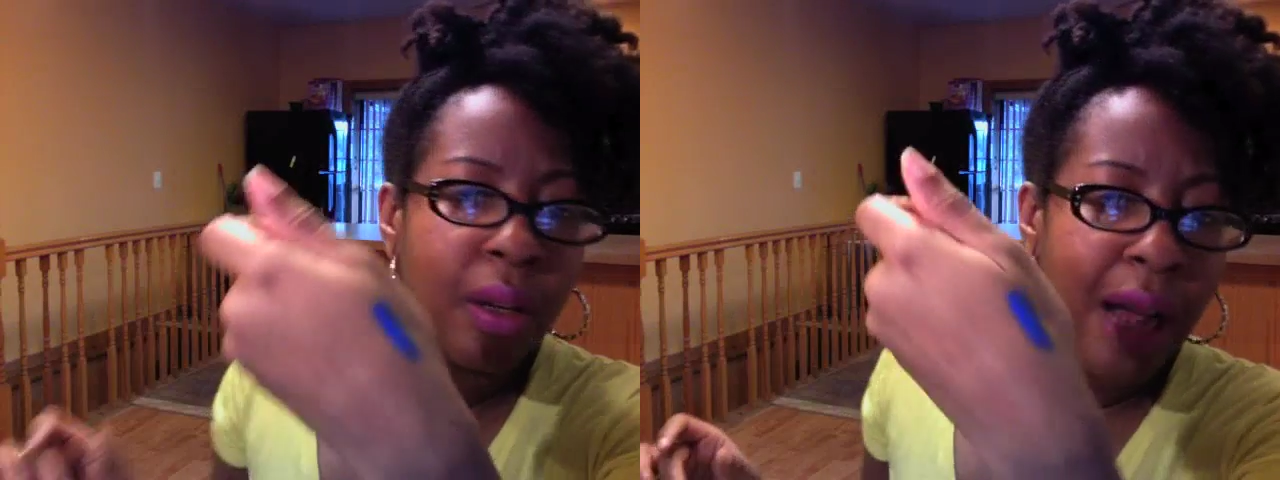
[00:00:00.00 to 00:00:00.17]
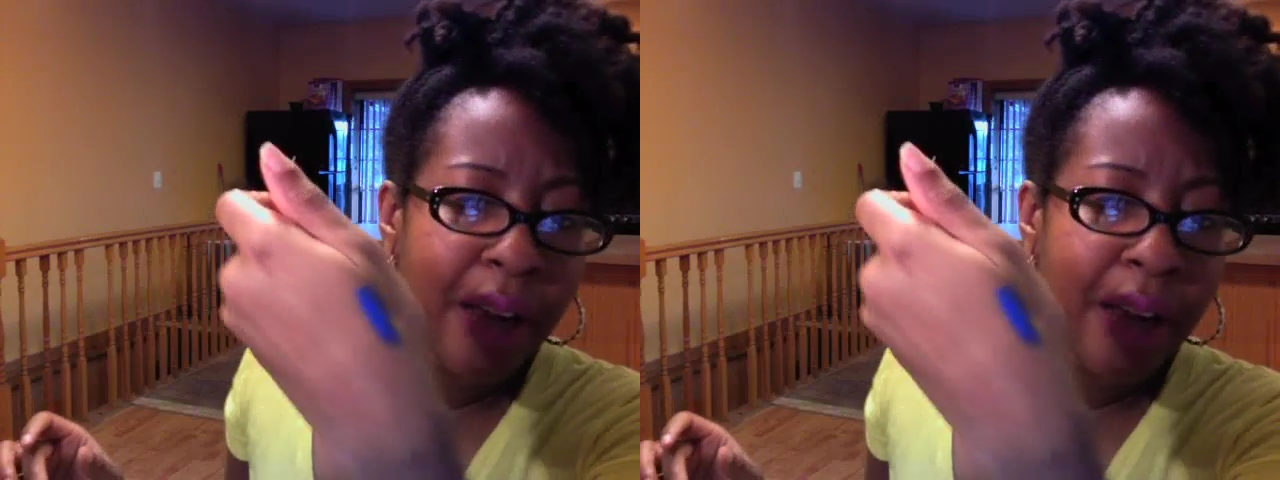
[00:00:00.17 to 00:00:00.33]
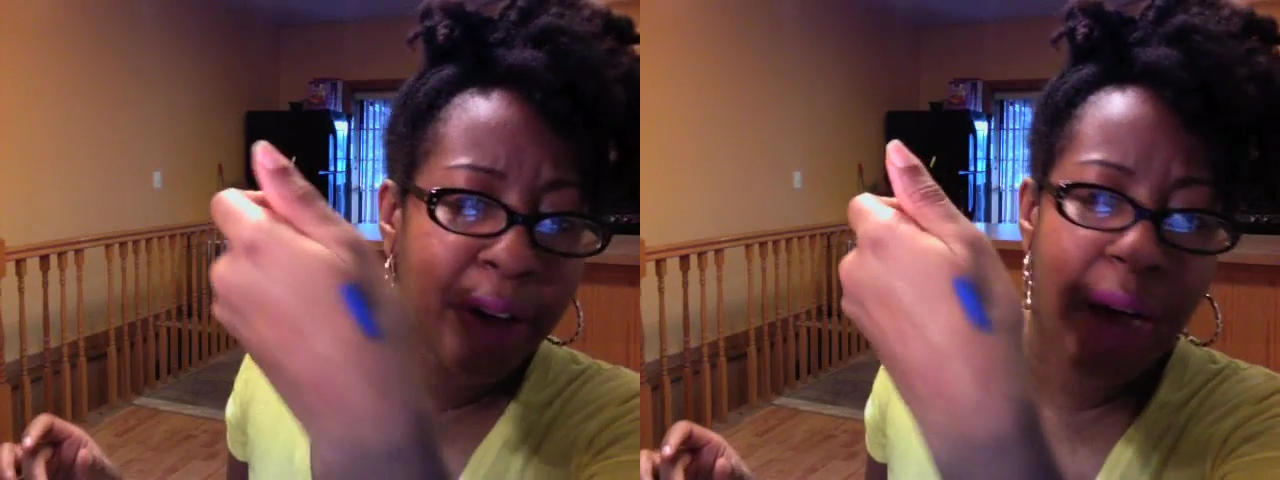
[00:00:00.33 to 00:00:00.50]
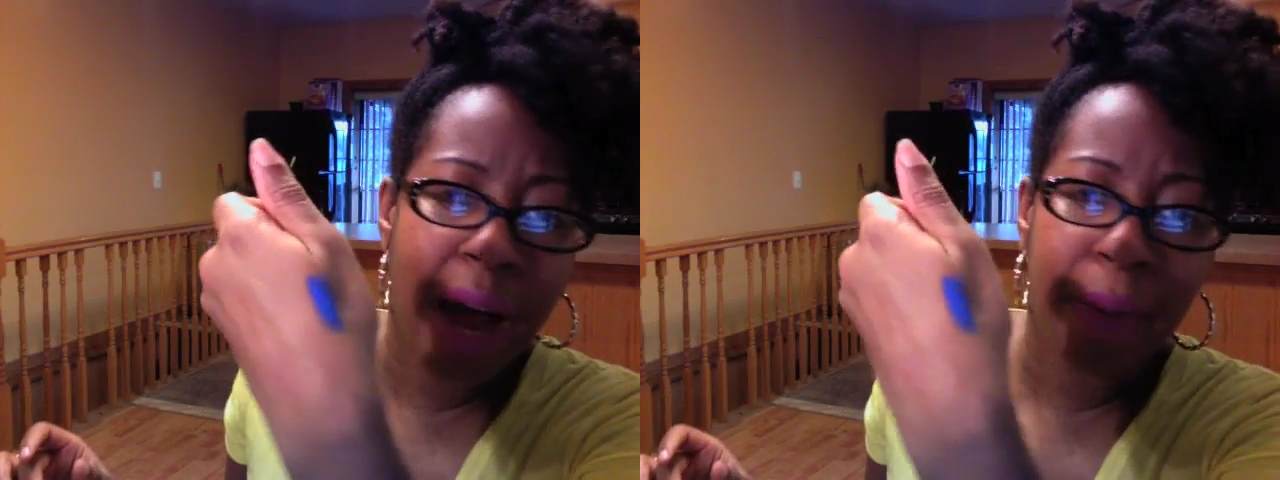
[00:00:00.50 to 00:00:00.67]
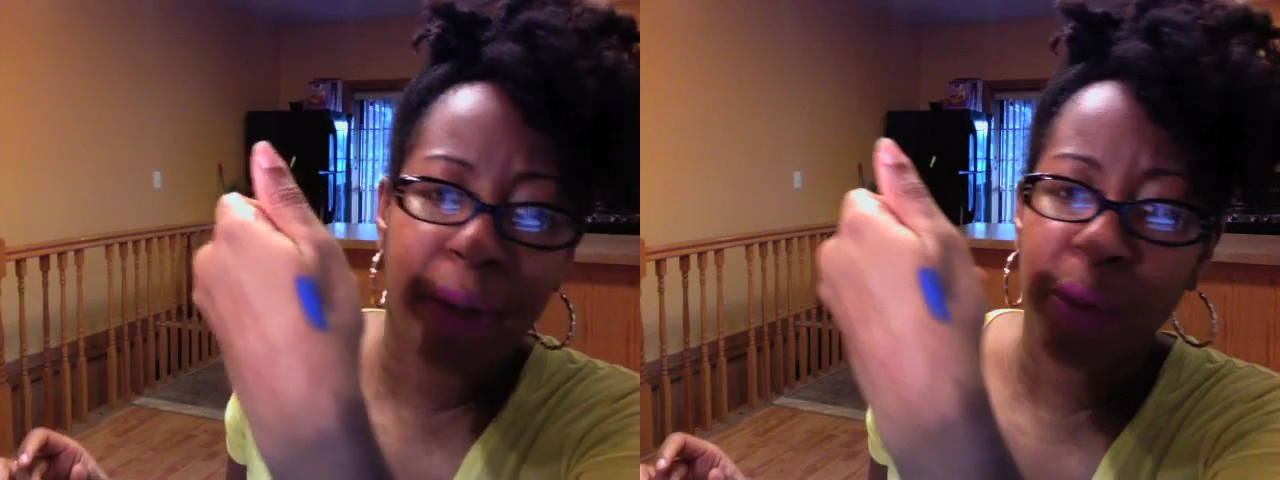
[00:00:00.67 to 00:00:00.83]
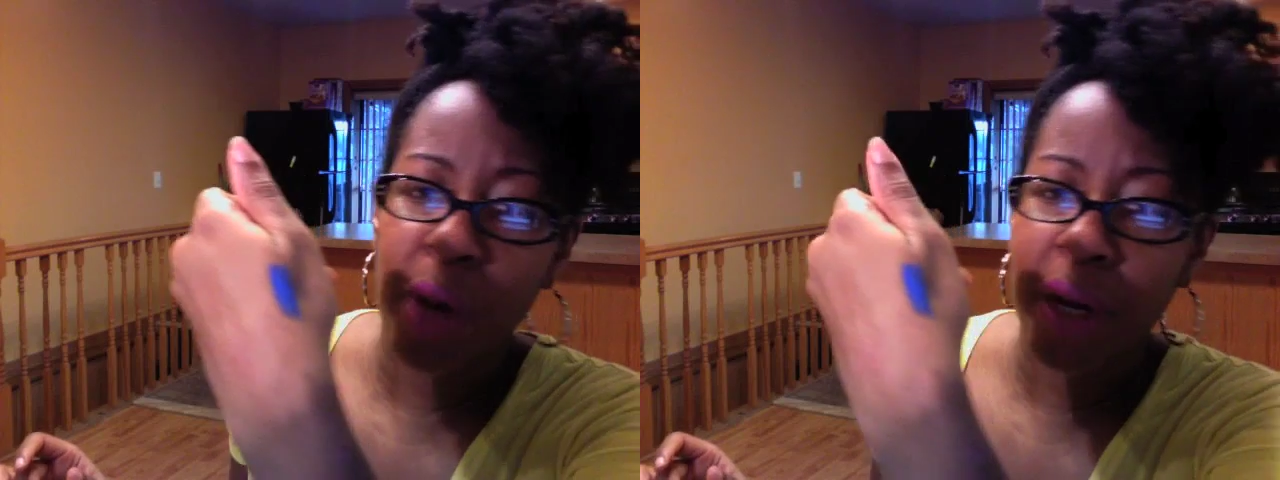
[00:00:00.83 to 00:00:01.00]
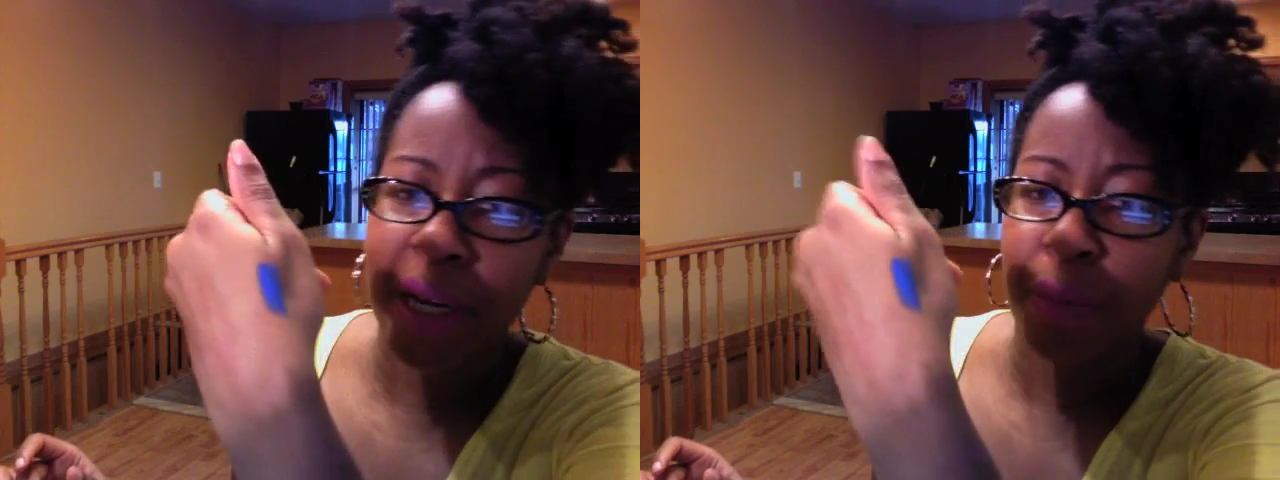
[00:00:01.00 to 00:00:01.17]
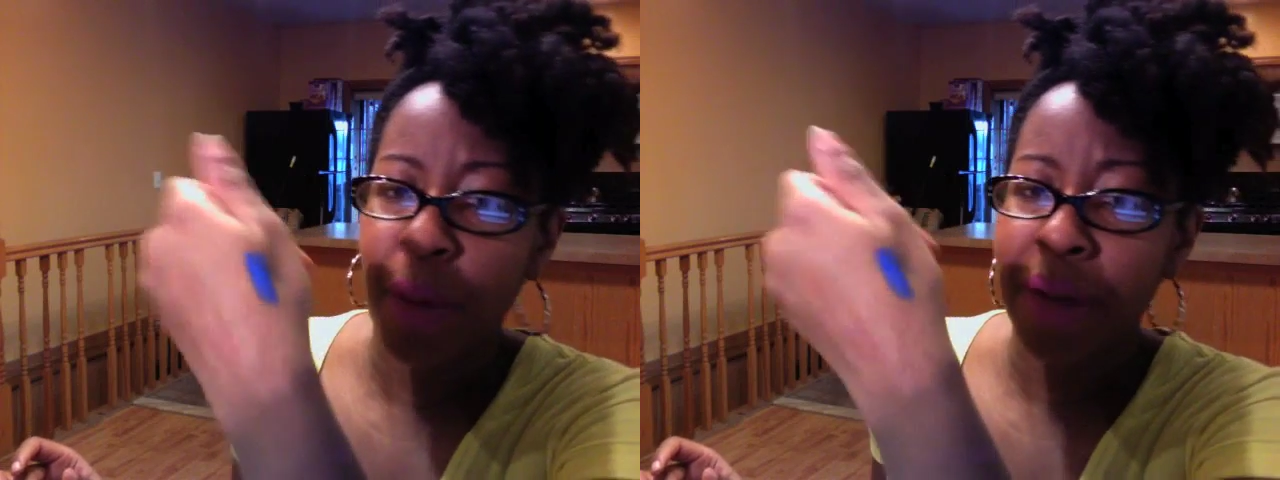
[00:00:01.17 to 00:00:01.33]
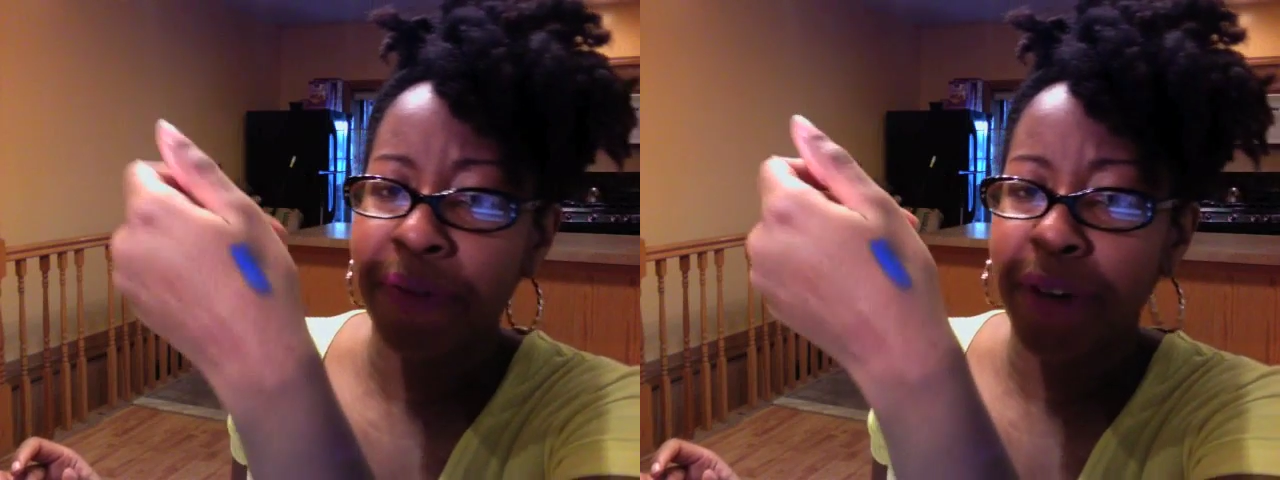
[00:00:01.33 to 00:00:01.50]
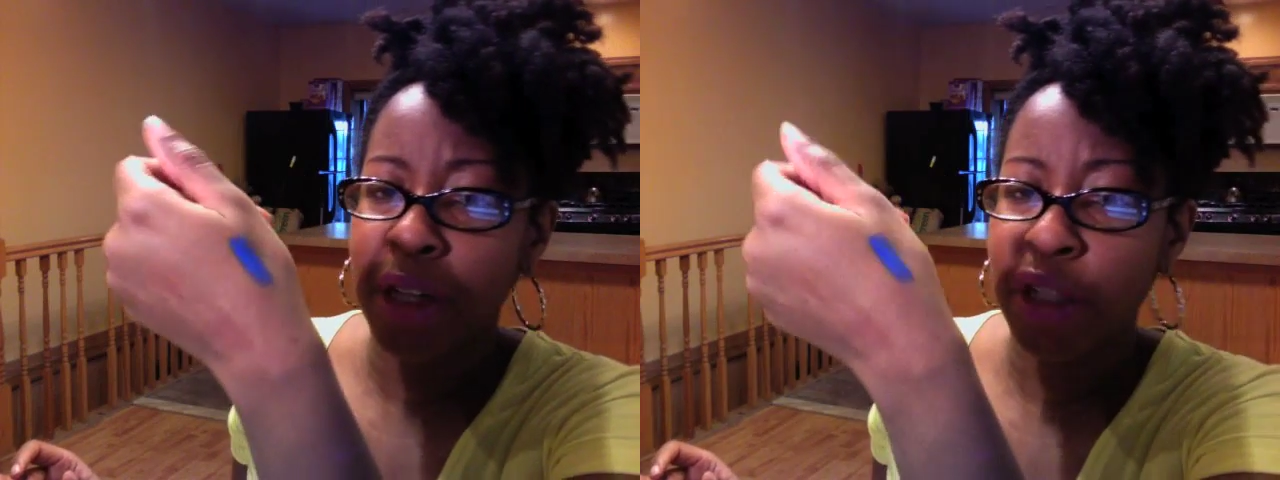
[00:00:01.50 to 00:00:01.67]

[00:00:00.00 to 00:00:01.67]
I don't know how I'm gonna work it. I'm waiting for her